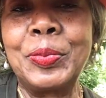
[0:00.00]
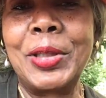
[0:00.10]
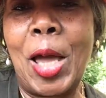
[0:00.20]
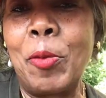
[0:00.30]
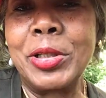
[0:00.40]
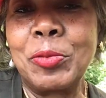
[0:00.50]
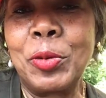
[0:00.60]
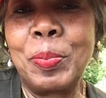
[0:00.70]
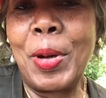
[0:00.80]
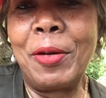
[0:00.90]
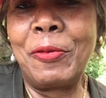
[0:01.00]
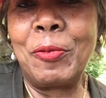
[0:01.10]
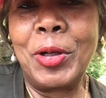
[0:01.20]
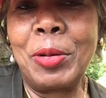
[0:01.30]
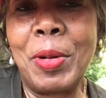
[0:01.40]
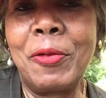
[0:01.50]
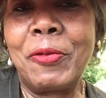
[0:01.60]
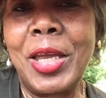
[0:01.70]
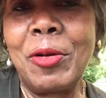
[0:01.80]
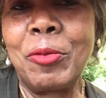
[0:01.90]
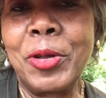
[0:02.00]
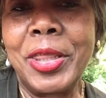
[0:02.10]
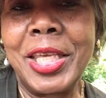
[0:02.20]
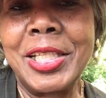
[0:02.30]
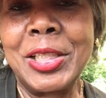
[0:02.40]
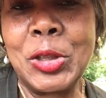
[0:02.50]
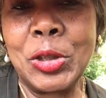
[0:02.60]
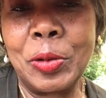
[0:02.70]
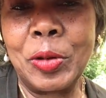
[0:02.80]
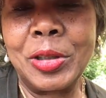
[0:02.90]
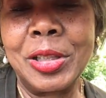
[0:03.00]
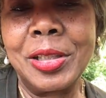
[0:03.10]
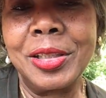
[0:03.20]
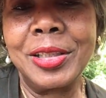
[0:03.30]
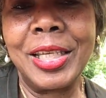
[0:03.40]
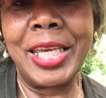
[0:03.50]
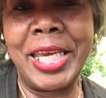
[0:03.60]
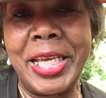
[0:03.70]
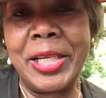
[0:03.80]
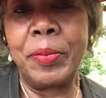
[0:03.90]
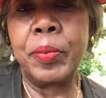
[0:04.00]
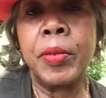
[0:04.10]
that was one of my favorite things to eat.